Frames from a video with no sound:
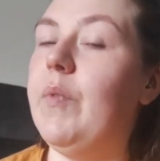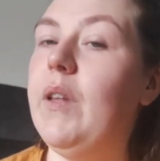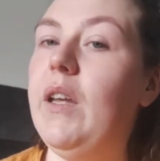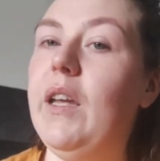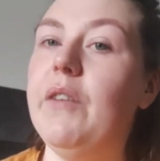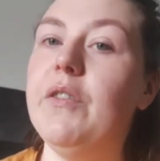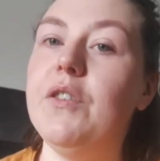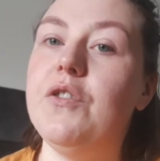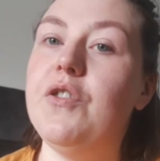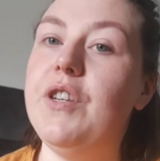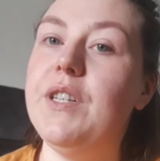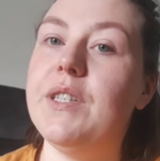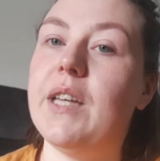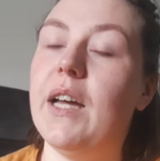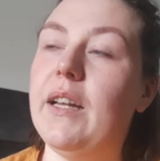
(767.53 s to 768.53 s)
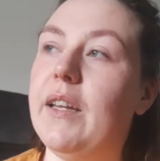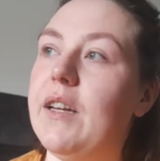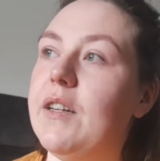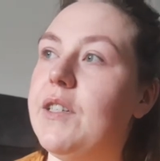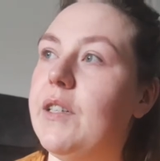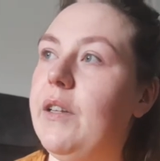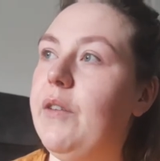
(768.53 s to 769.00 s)
Even treats can't get
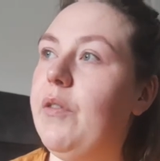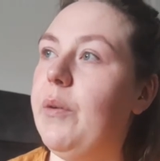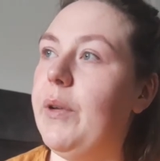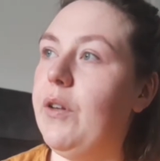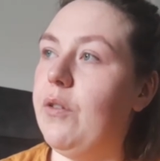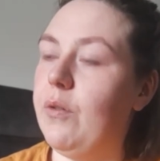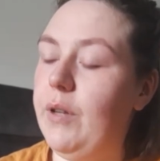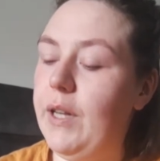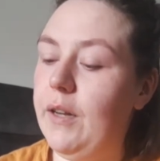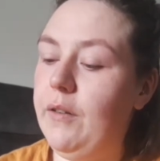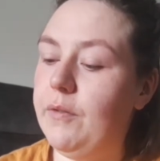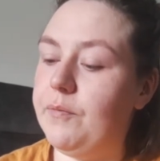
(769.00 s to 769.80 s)
her to leave the window. Yeah.